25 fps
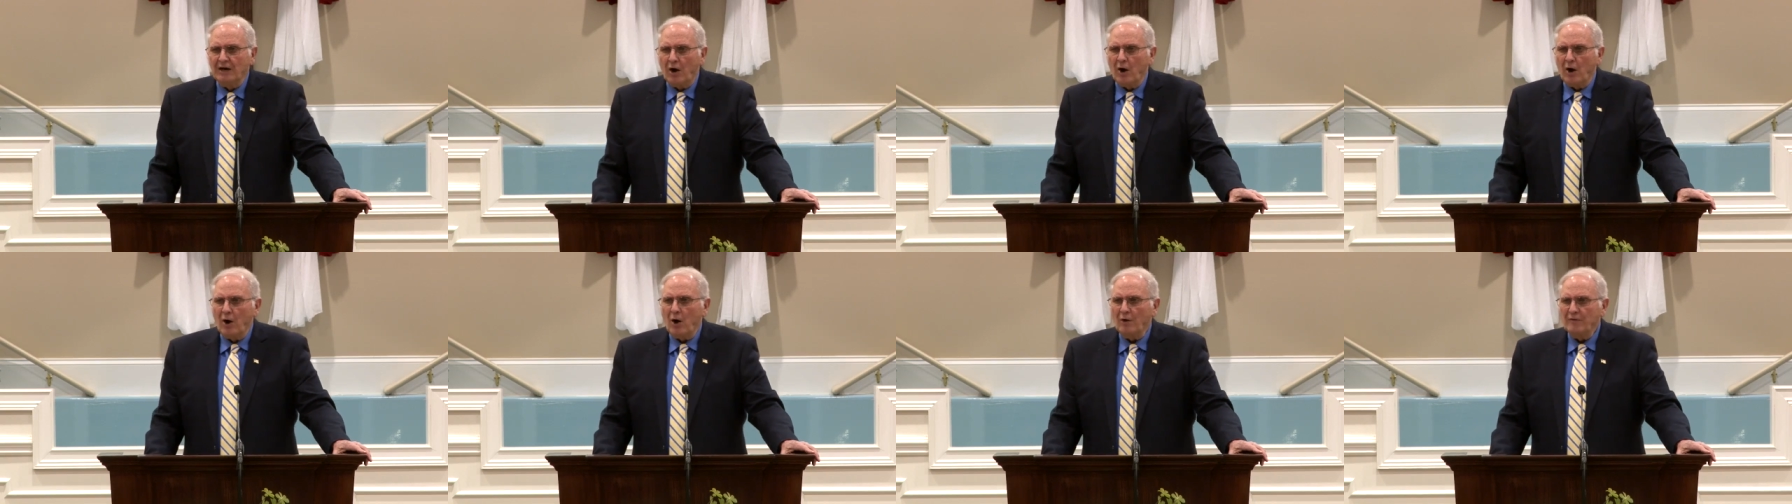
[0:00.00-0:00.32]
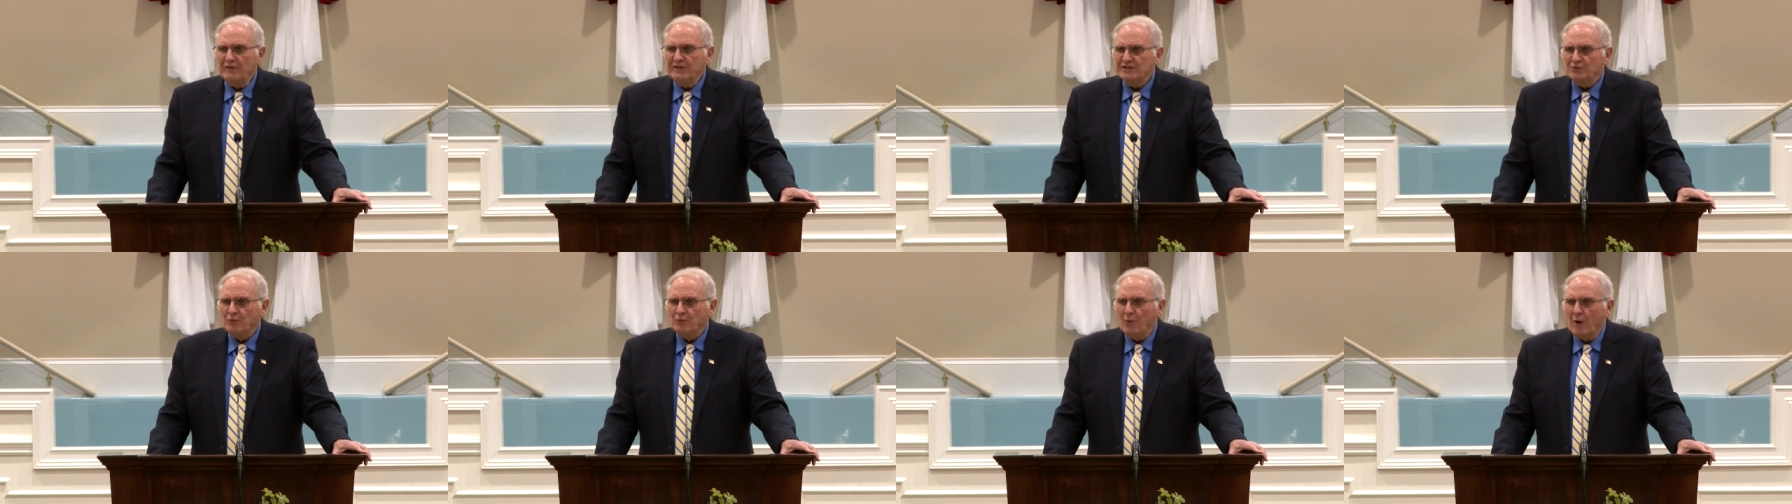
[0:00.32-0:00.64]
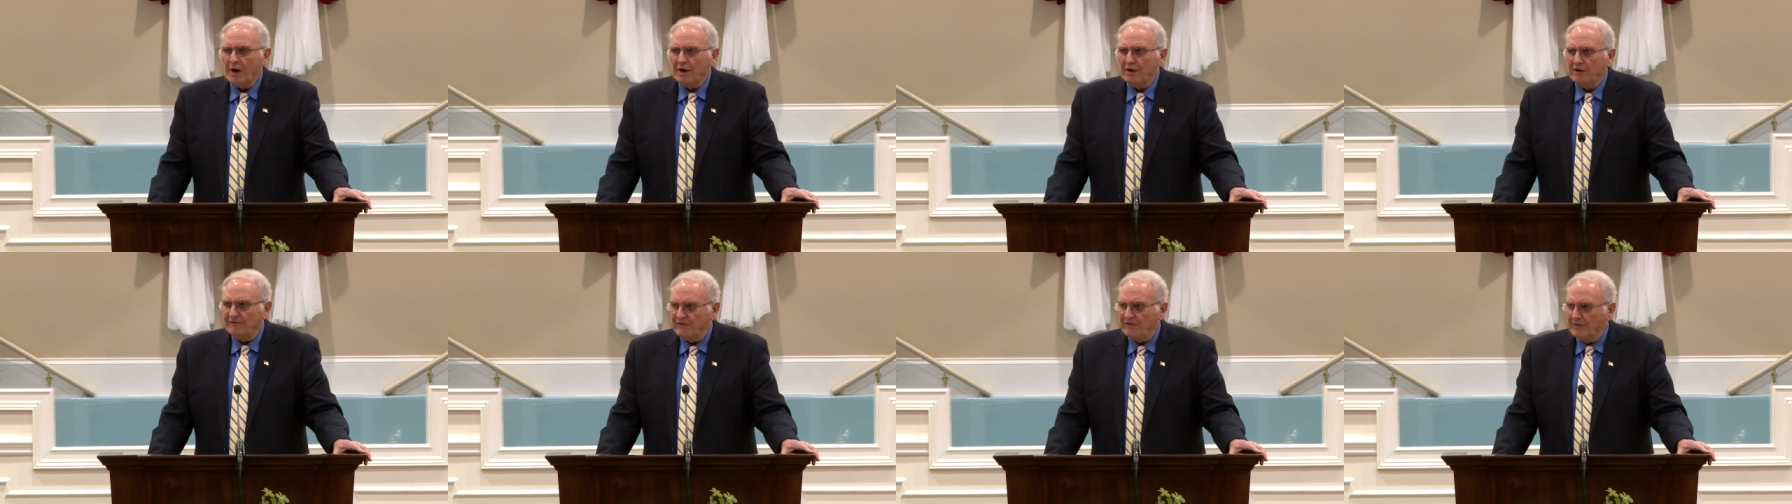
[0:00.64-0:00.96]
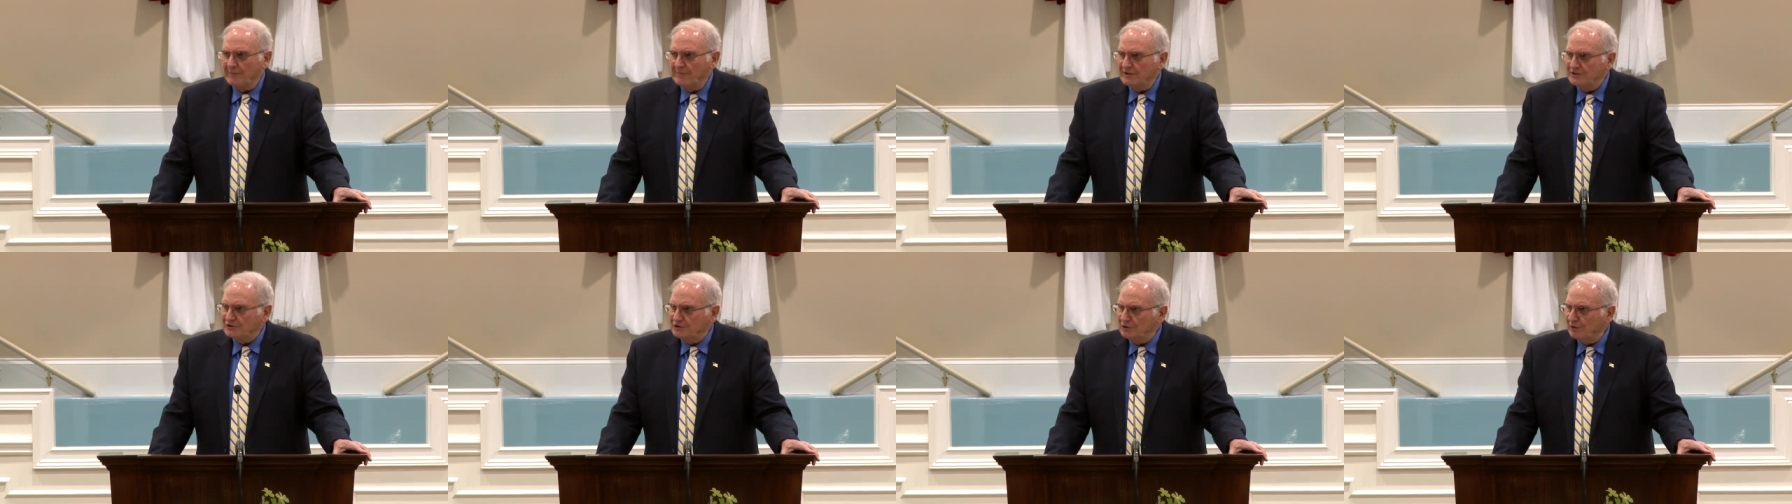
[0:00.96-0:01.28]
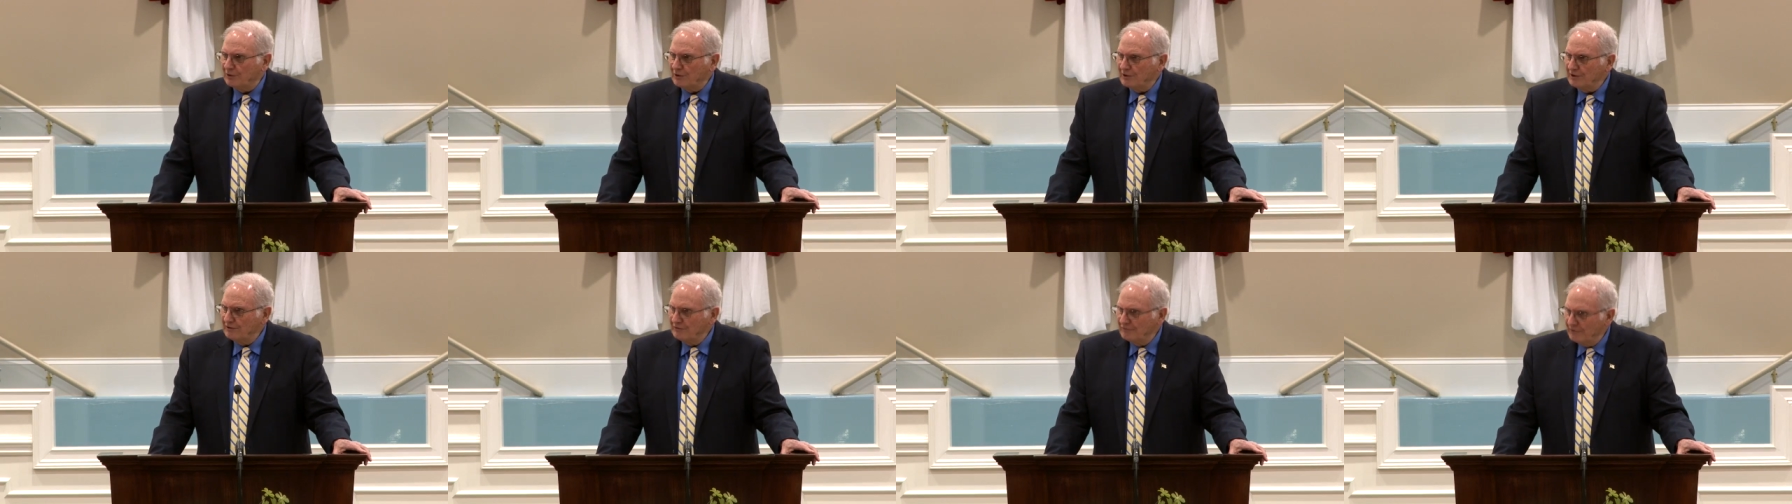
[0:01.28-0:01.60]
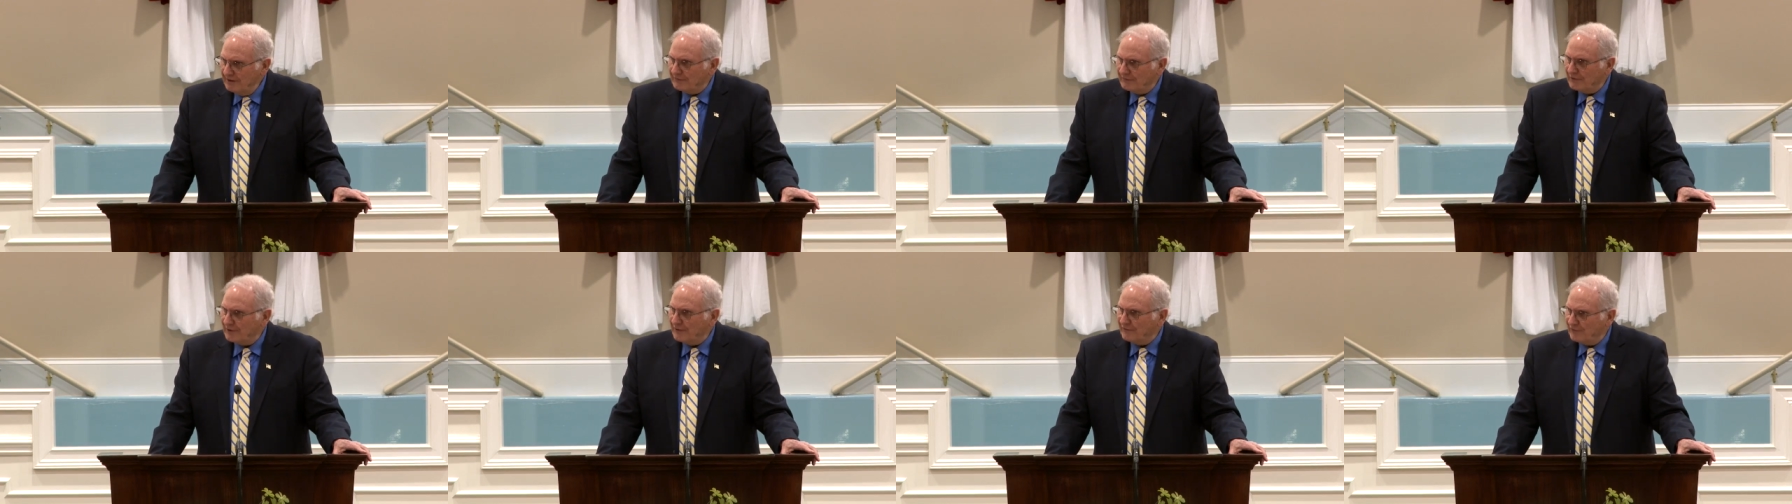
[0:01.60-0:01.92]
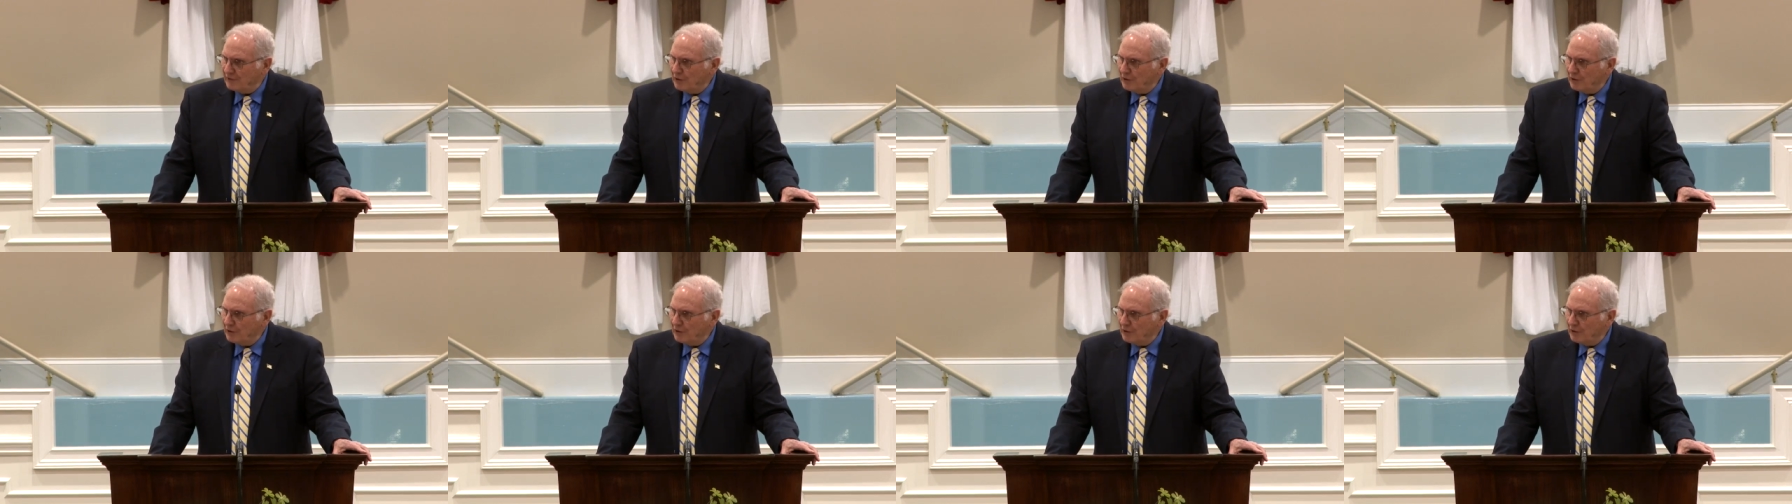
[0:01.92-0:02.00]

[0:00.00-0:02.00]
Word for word: All this water from the Jordan River